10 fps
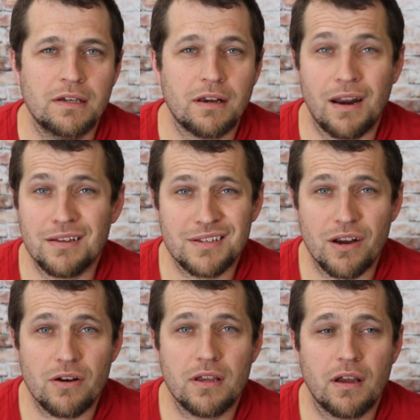kind of
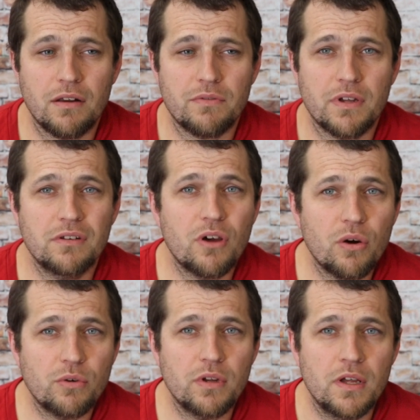scary, kind of
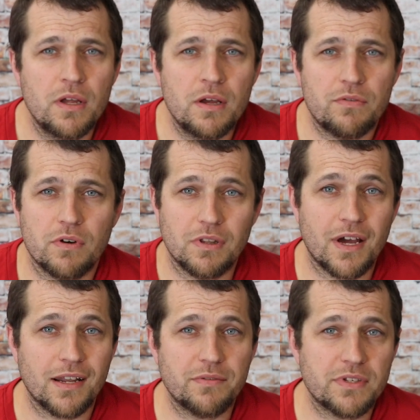unknown for a
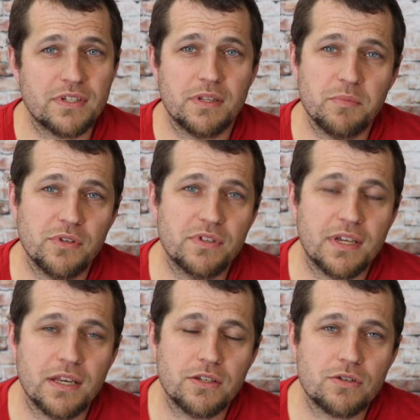lot of us in the
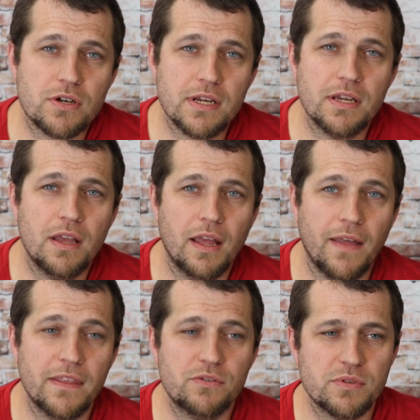music industry.
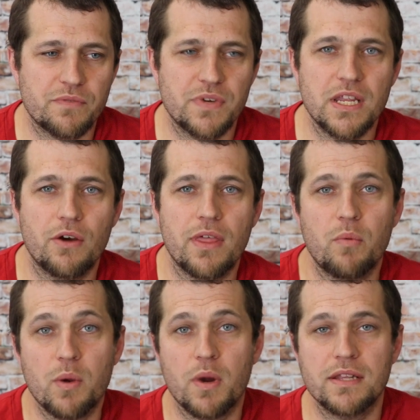And this was a video that
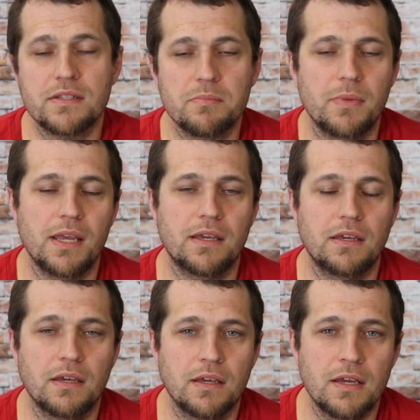we wanted to
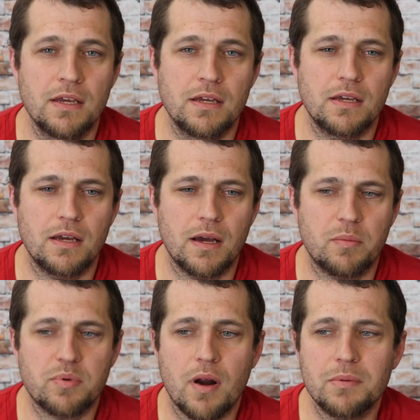make uh,
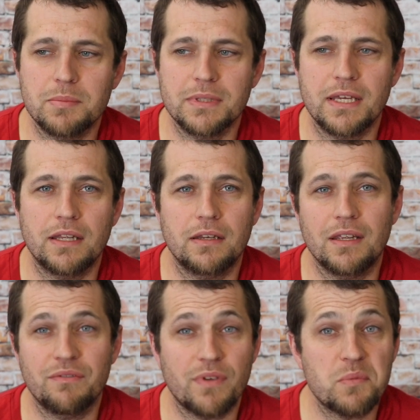probably in,
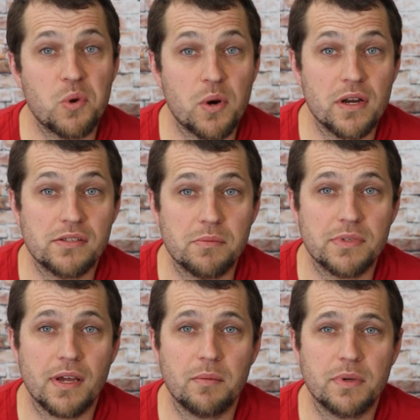in February
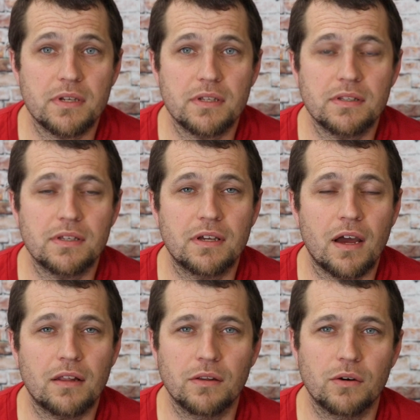sometime, but it
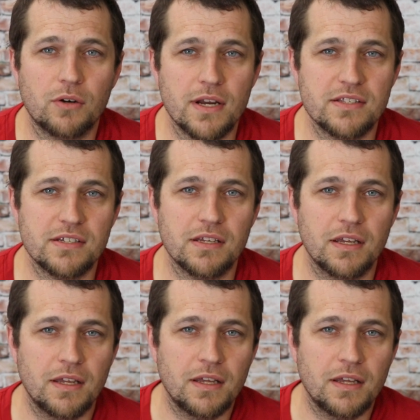got a little crazy